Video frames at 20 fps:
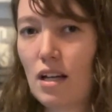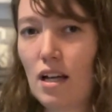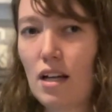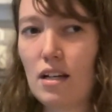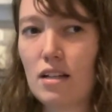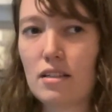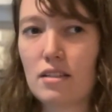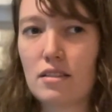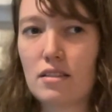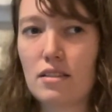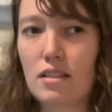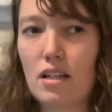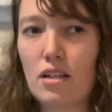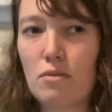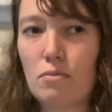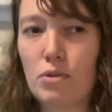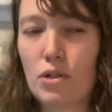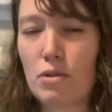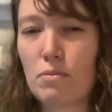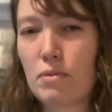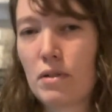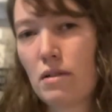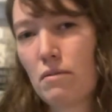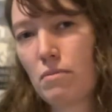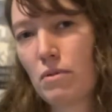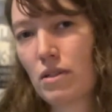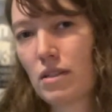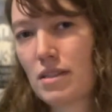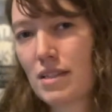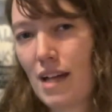and inappropriate
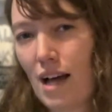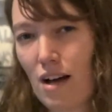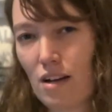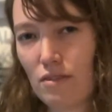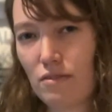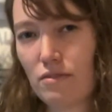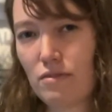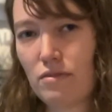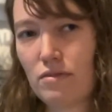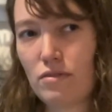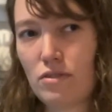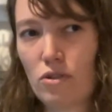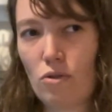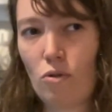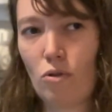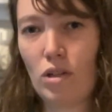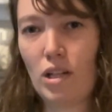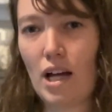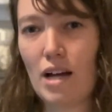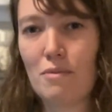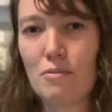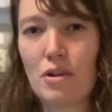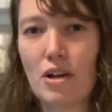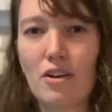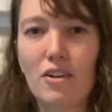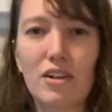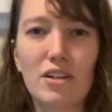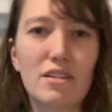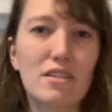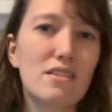books out of school
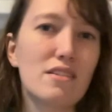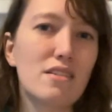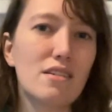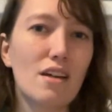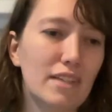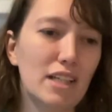libraries.